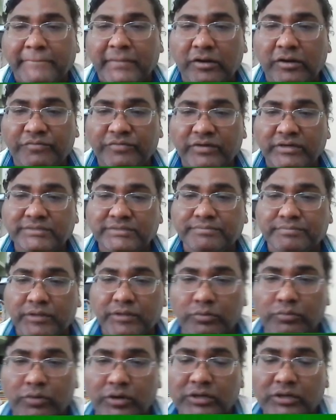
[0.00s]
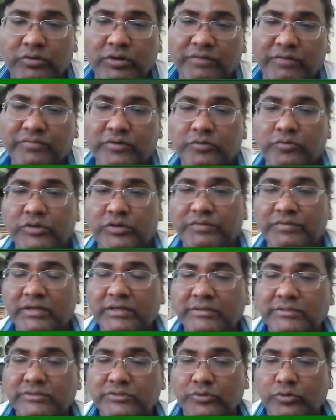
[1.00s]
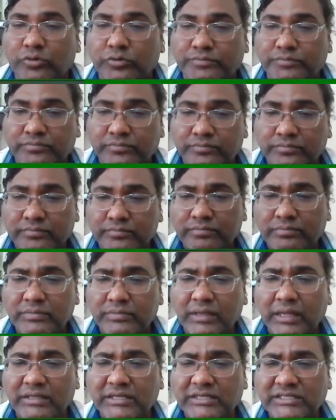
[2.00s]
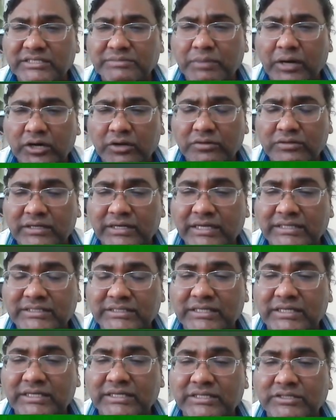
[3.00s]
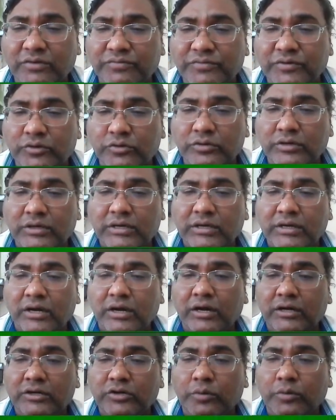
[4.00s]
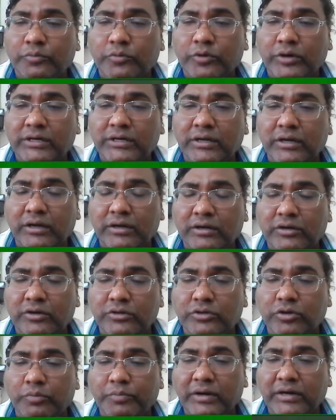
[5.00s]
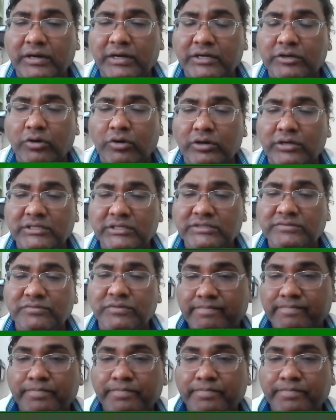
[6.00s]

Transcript: Hello friends, good morning, good afternoon, good evening. So this is part of the next series of our top 100 colleges.